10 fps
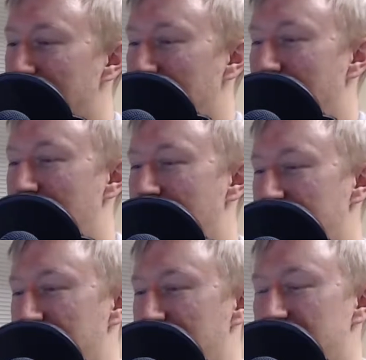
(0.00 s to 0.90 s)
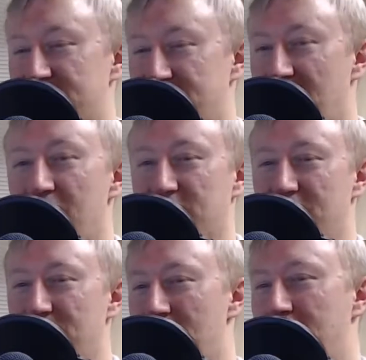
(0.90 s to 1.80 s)
And it sucked.
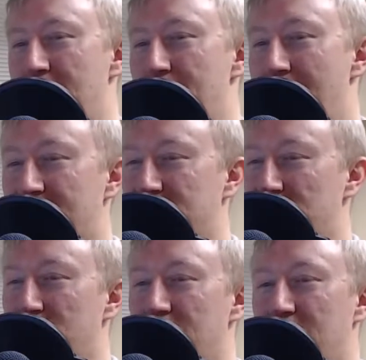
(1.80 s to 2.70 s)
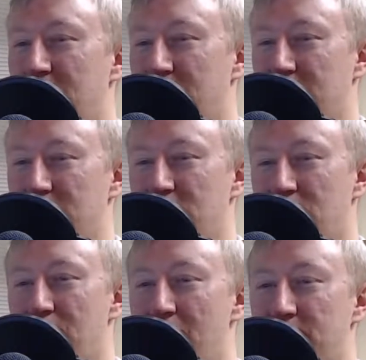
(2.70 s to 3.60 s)
When I came back to it
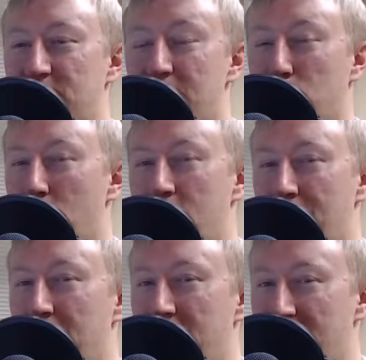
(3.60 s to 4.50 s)
I skipped work on Monday,